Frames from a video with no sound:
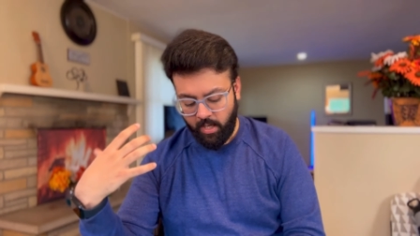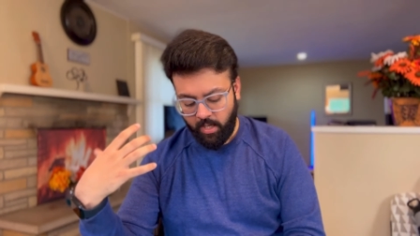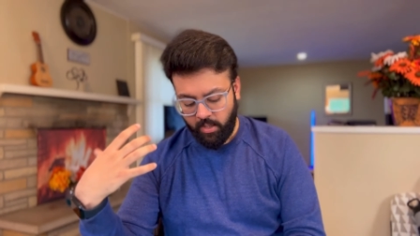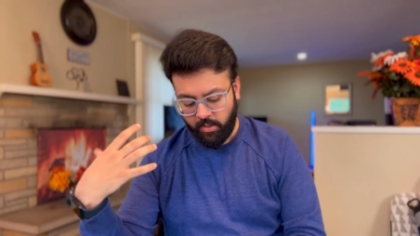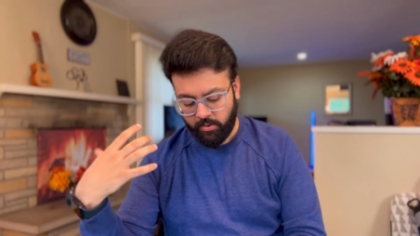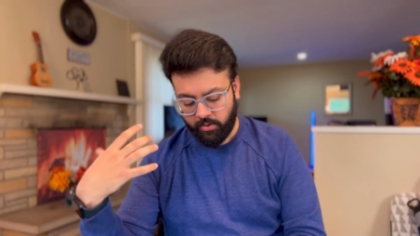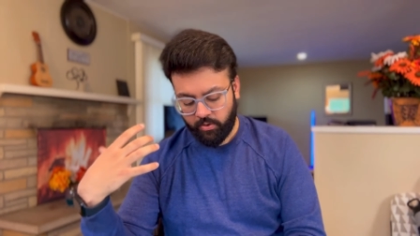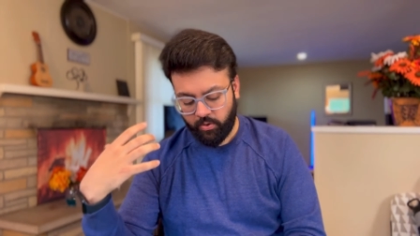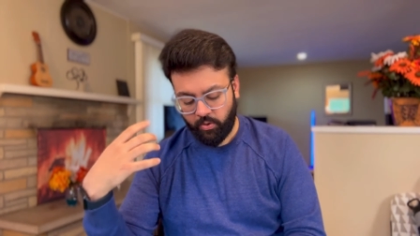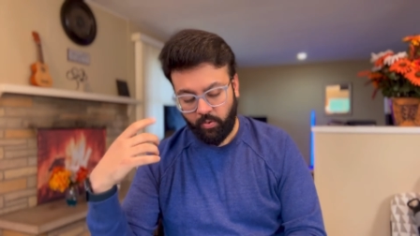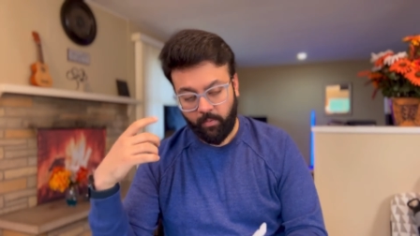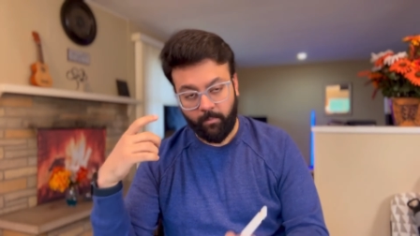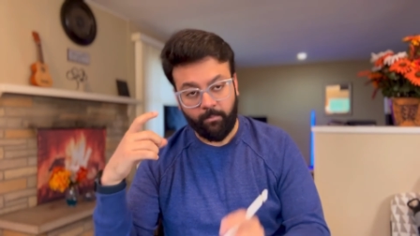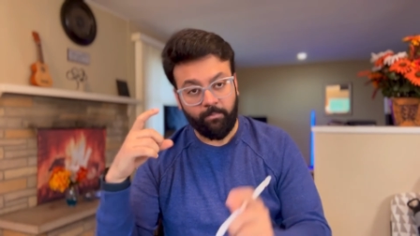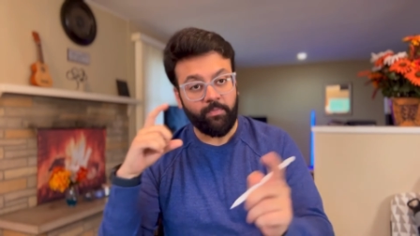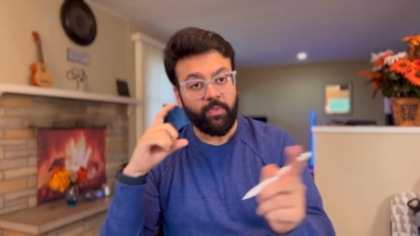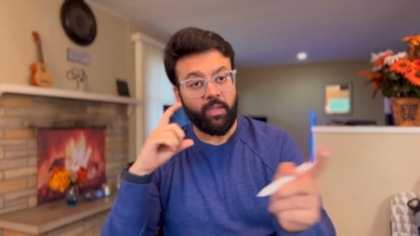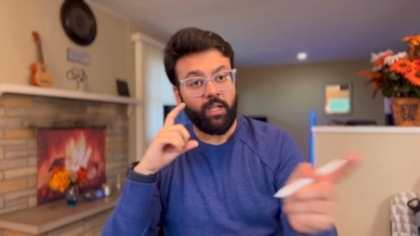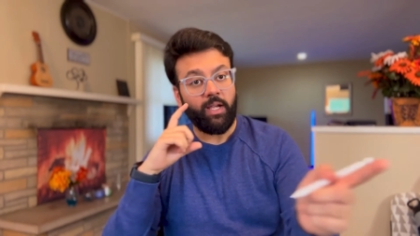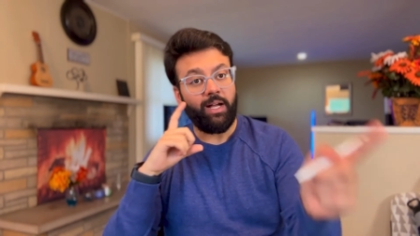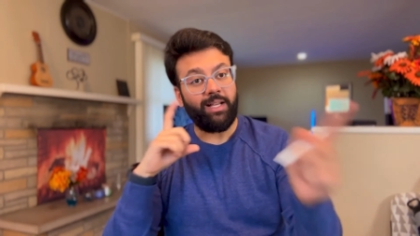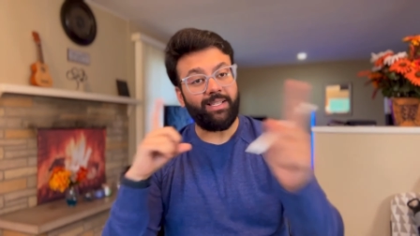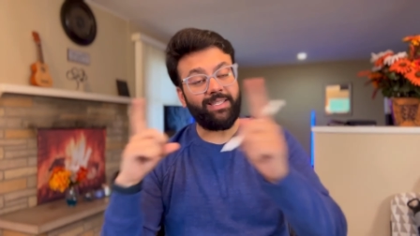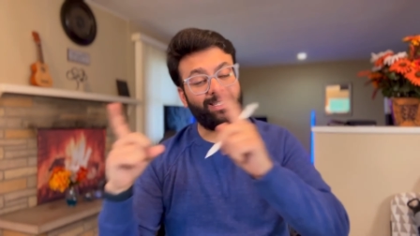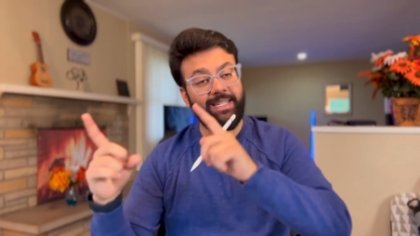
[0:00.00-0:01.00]
So
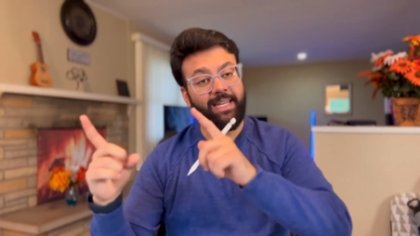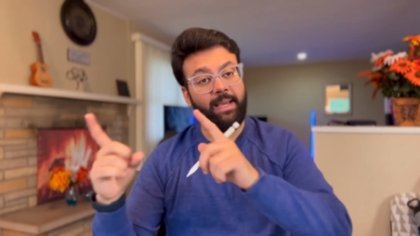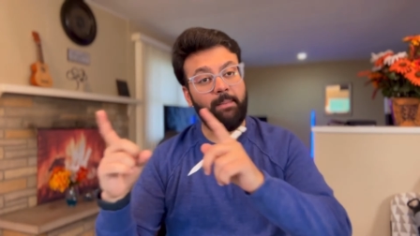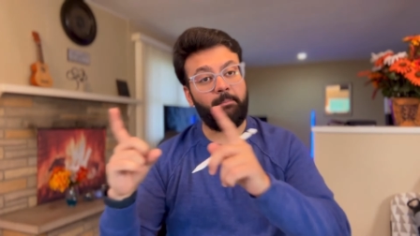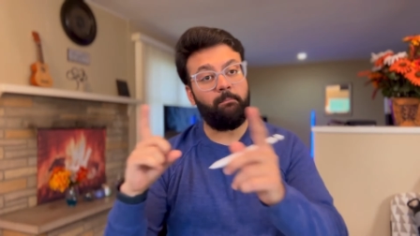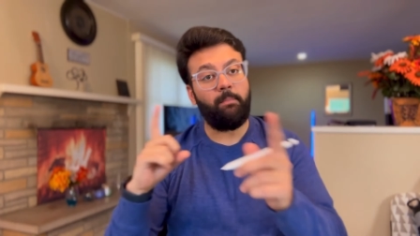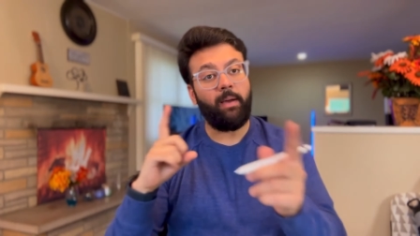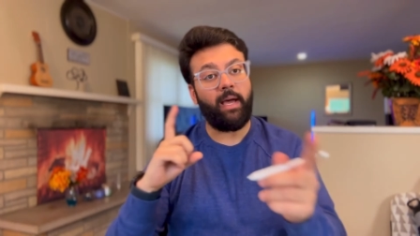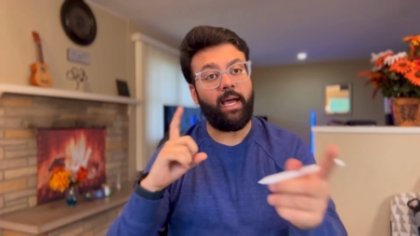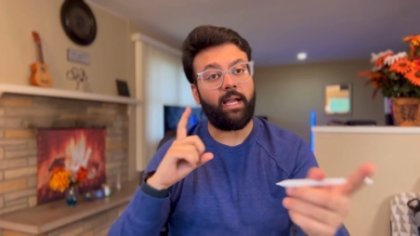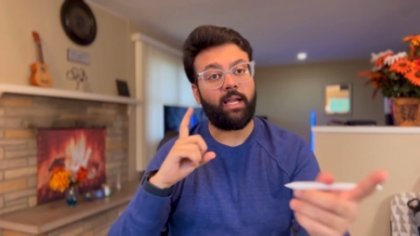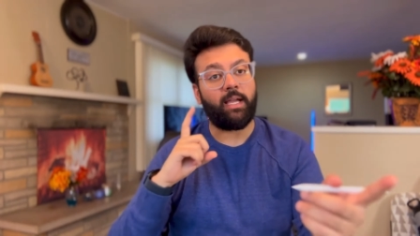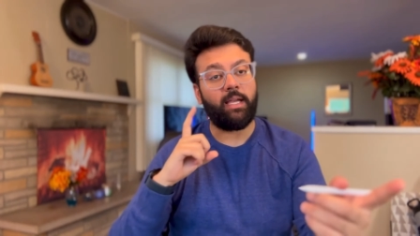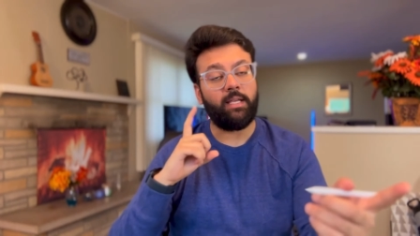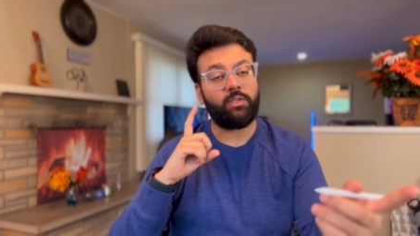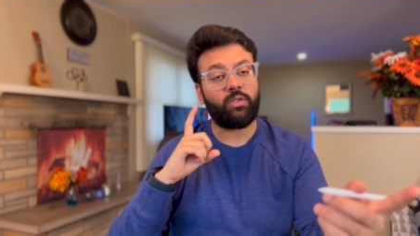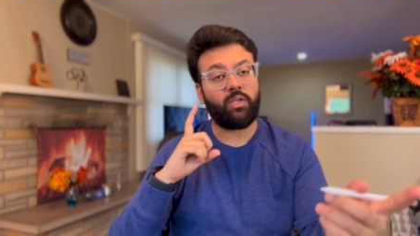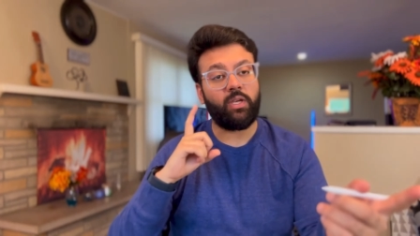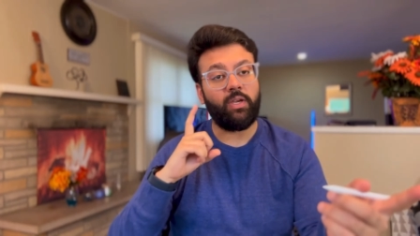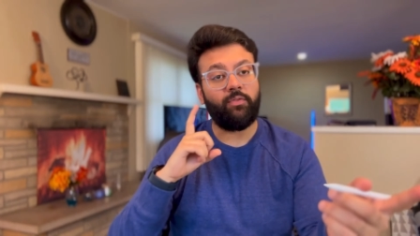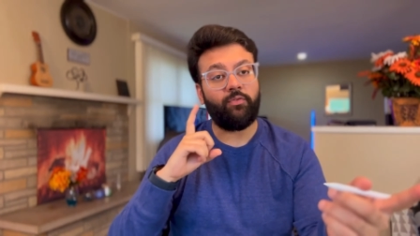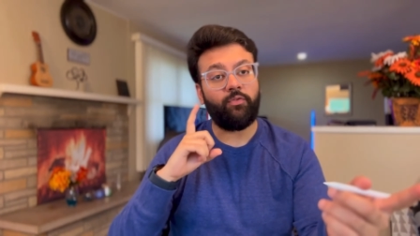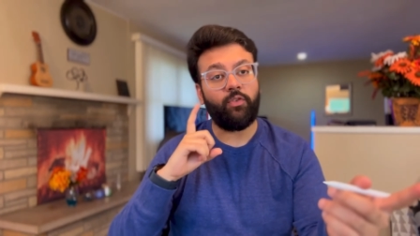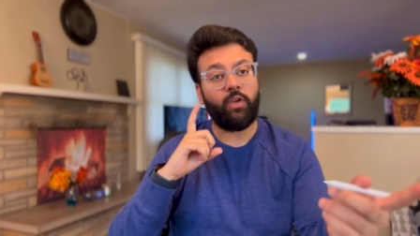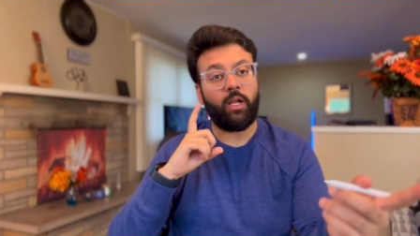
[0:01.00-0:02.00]
a step back. So
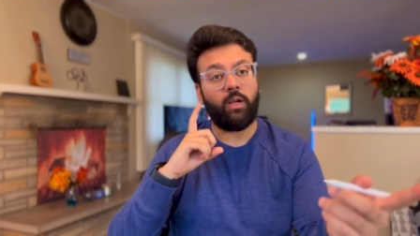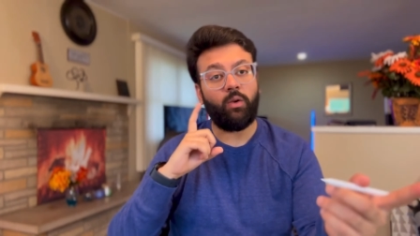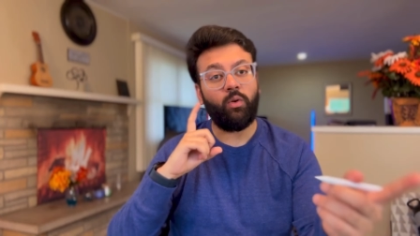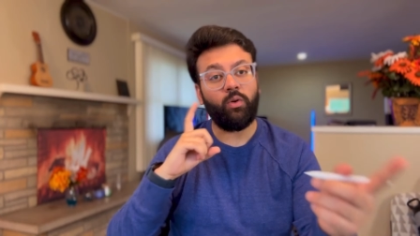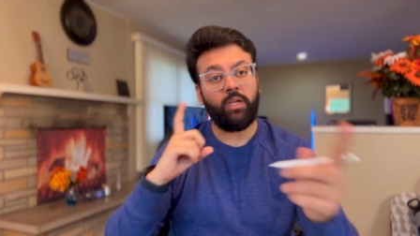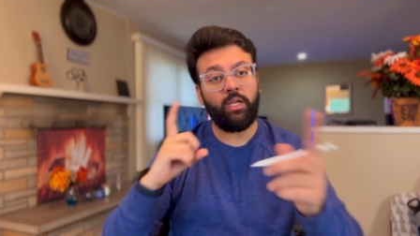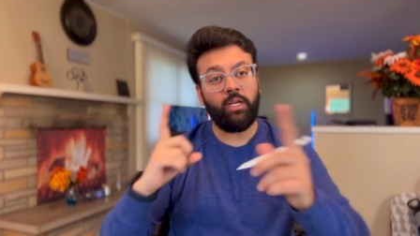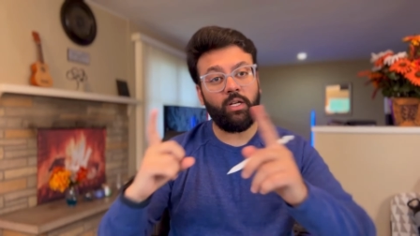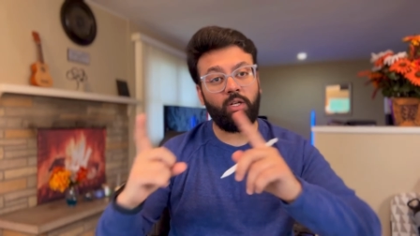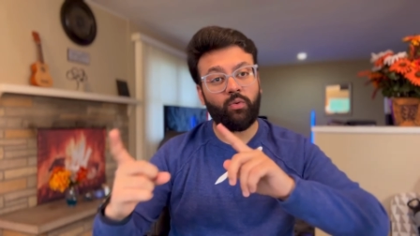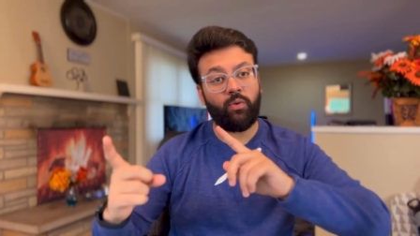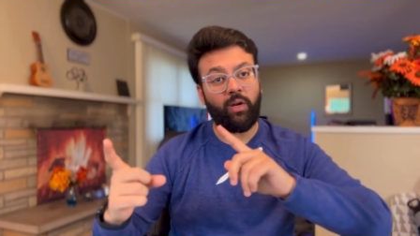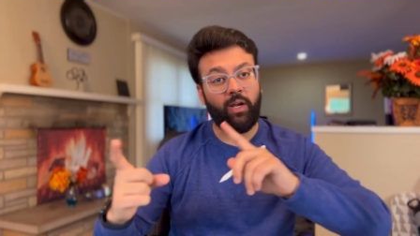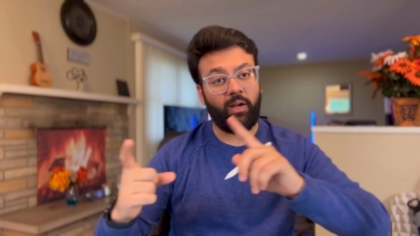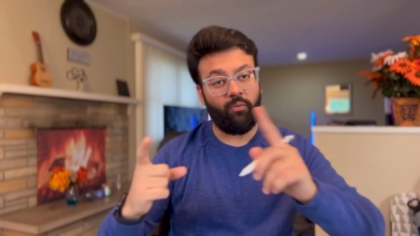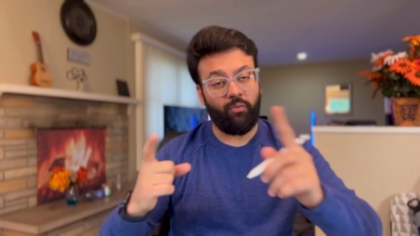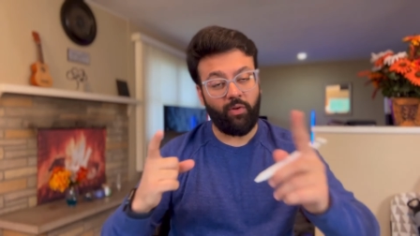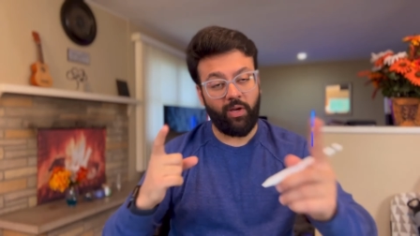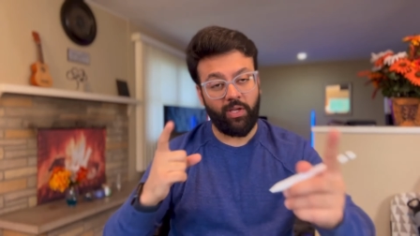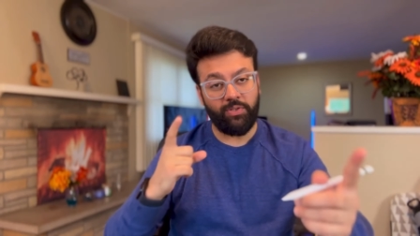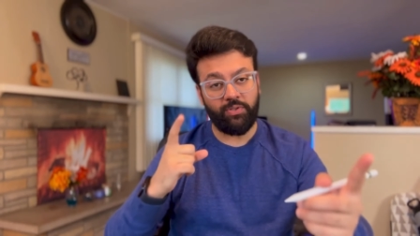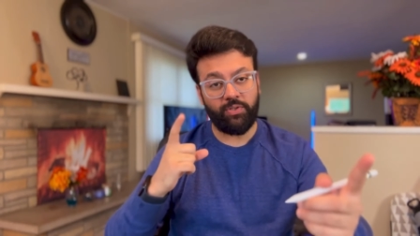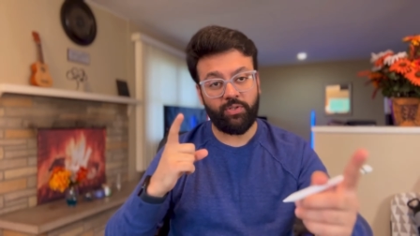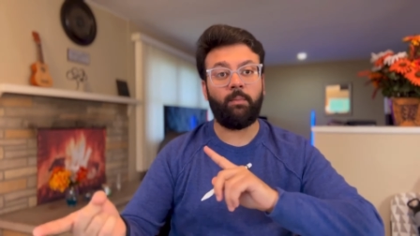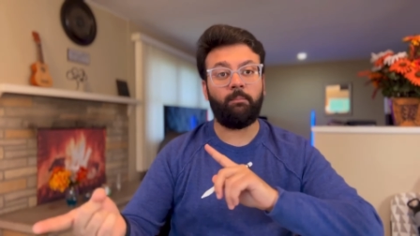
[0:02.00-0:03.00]
if you are looking to
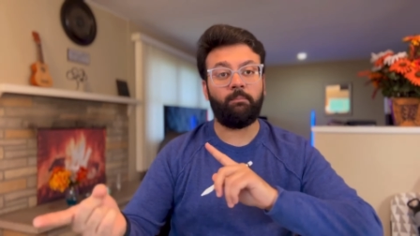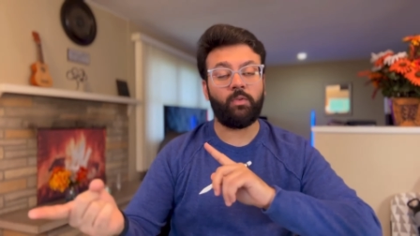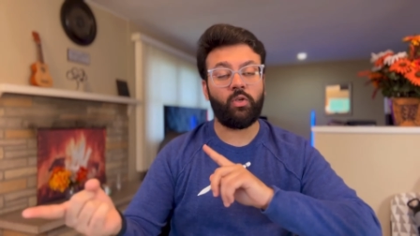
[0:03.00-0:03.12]
advance